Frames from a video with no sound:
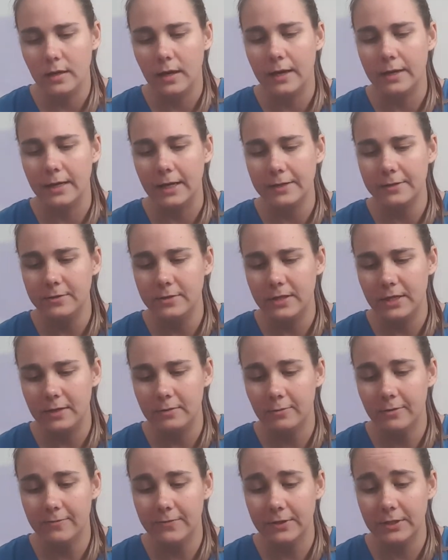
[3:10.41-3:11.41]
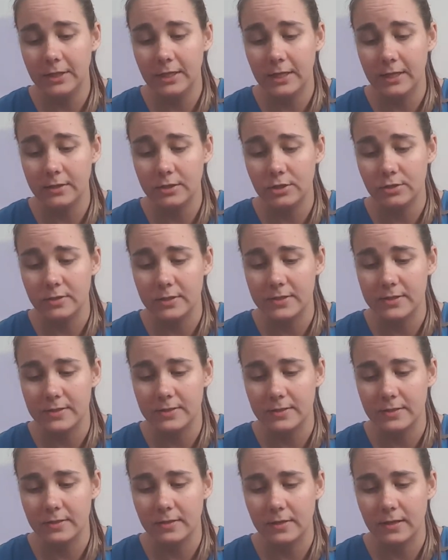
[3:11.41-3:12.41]
Another thing we're feeling extra
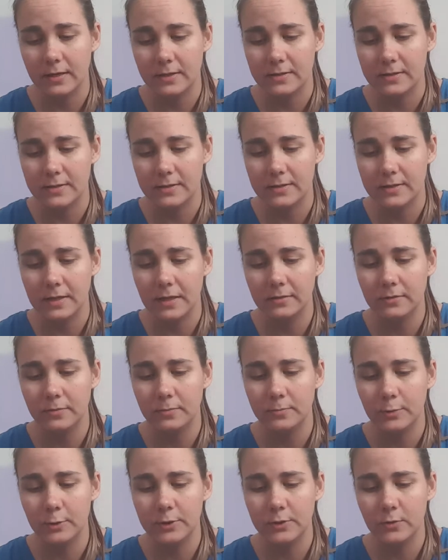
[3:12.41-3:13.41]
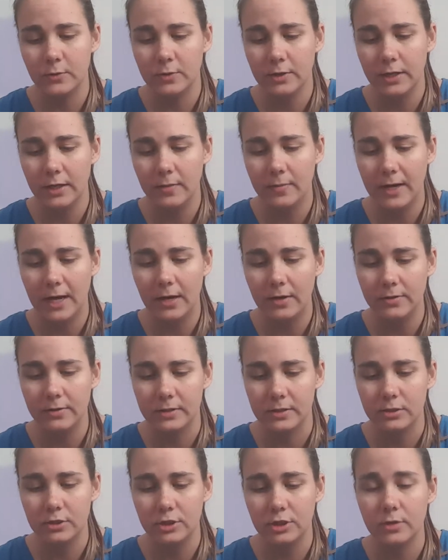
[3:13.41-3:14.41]
uh, celebratory about
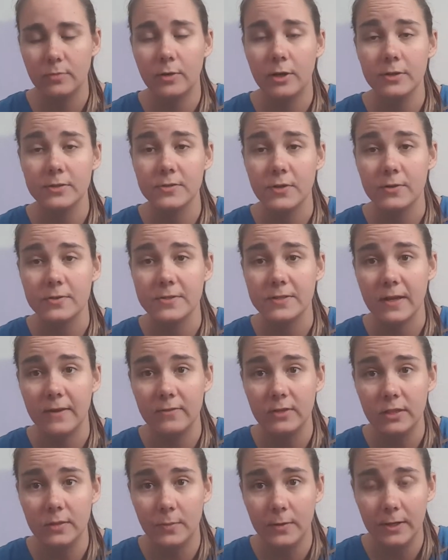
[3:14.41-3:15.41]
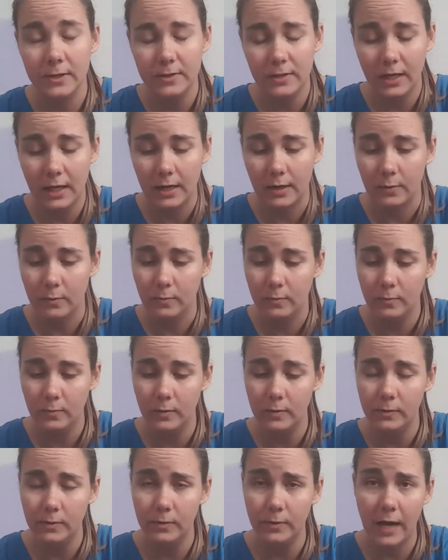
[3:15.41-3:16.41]
this year marks our seventh birthday.
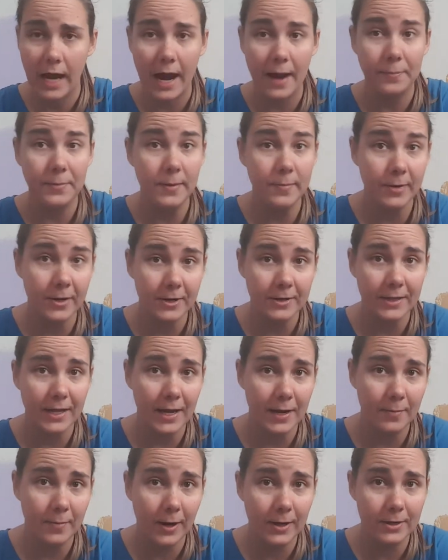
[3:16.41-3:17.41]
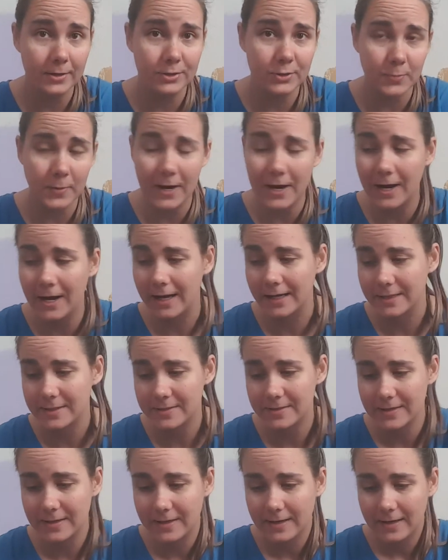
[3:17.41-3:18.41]
Woo! Happy birthday,
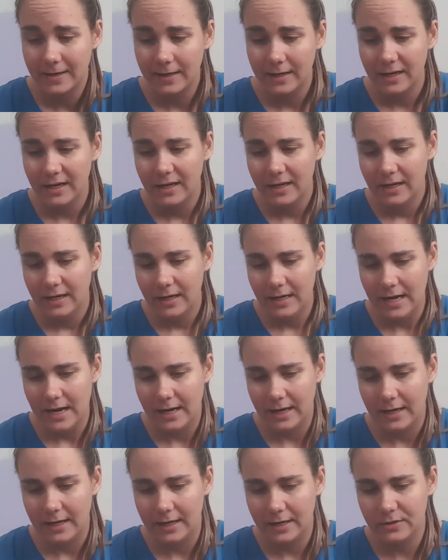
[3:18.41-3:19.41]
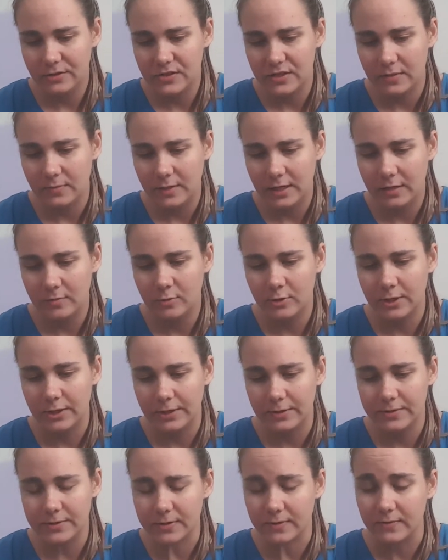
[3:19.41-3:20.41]
Birchbox! Uh, here's to many more
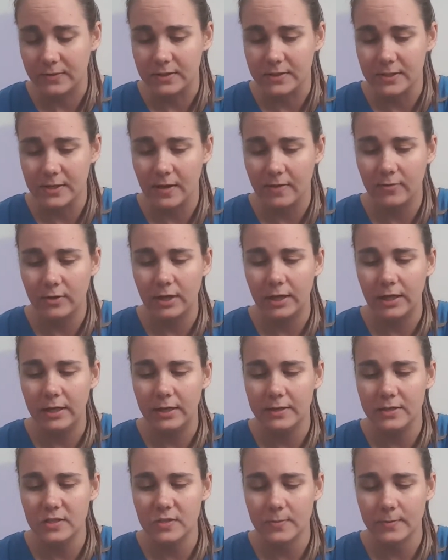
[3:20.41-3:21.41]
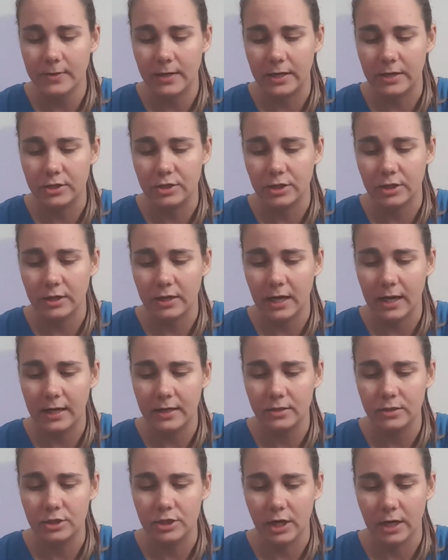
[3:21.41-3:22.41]
years of discovery, inspiration,
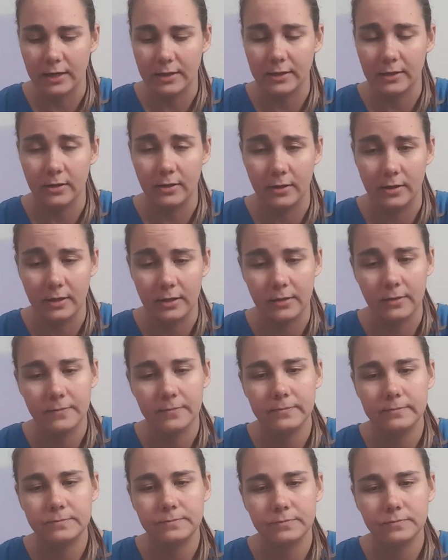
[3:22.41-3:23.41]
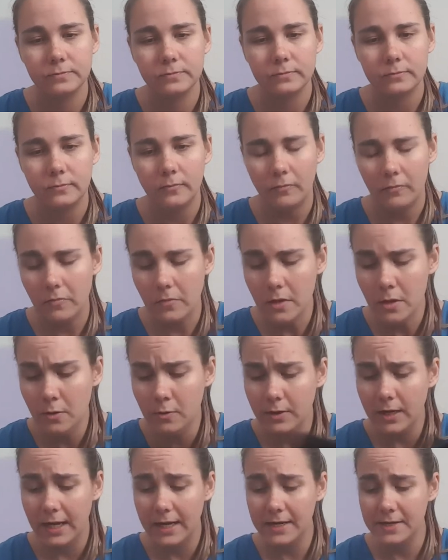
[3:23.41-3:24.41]
and shining on.
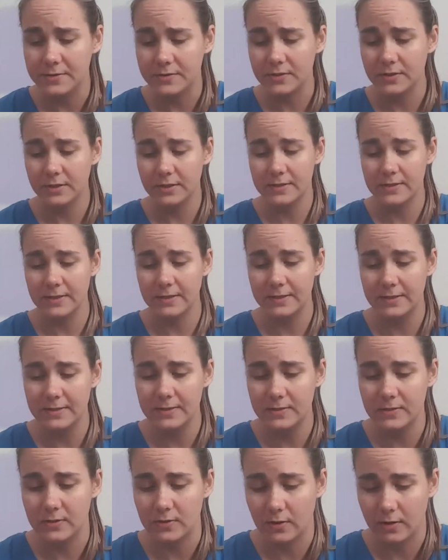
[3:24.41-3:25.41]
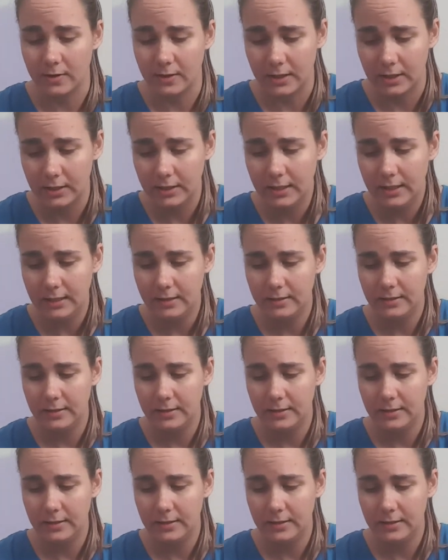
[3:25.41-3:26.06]
Okay, so let's get this started.